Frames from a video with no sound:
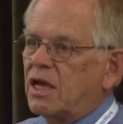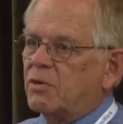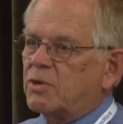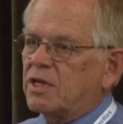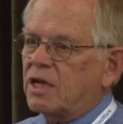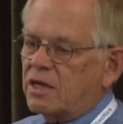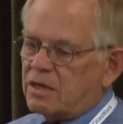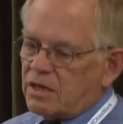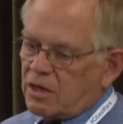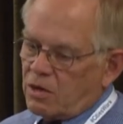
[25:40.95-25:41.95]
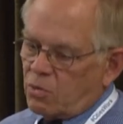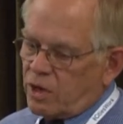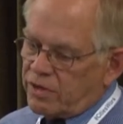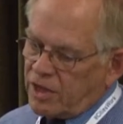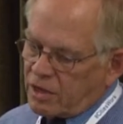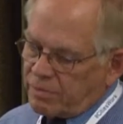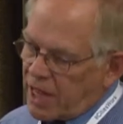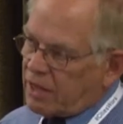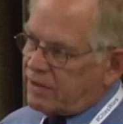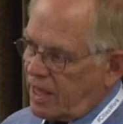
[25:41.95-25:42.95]
And one thing
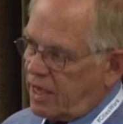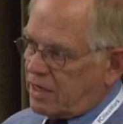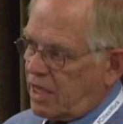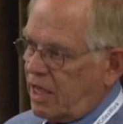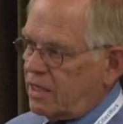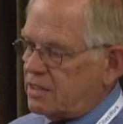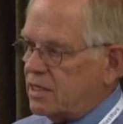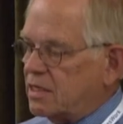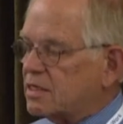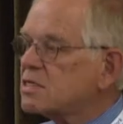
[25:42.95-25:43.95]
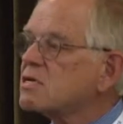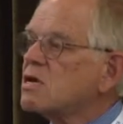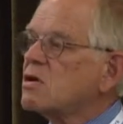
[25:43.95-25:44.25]
about that case is,